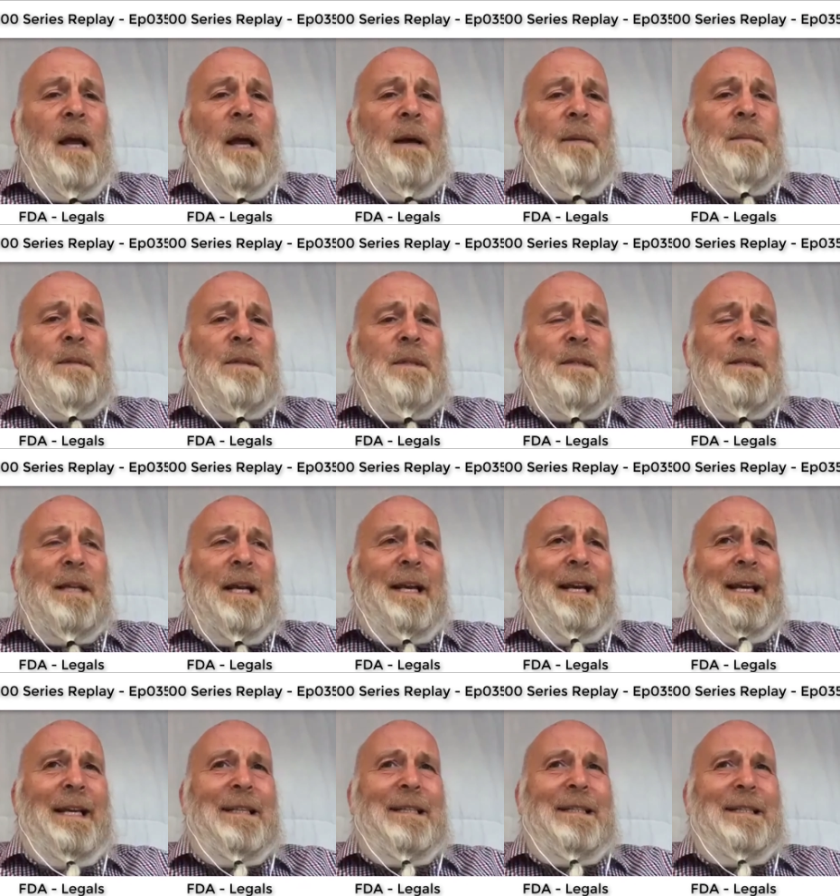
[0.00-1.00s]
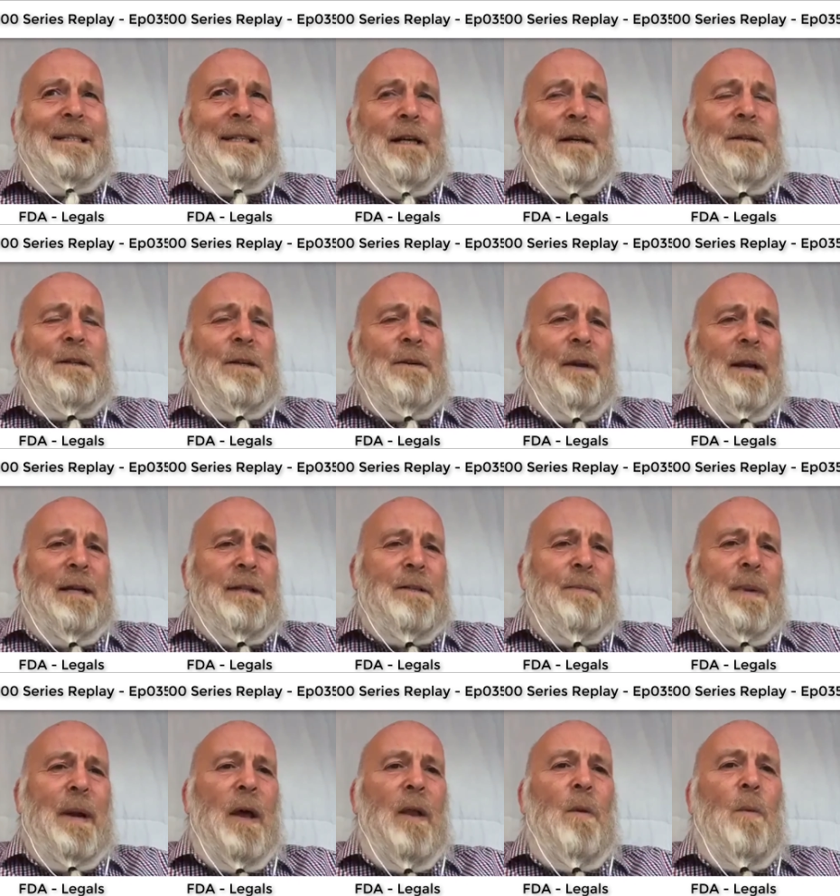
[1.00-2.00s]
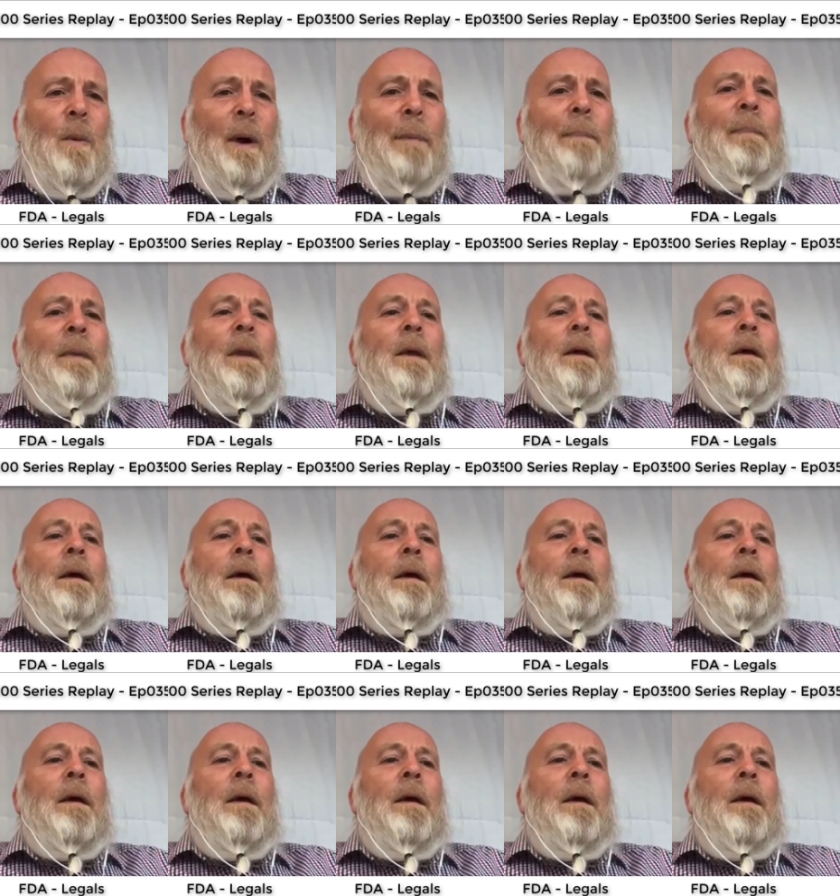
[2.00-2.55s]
As I say, it's two heads are better than one,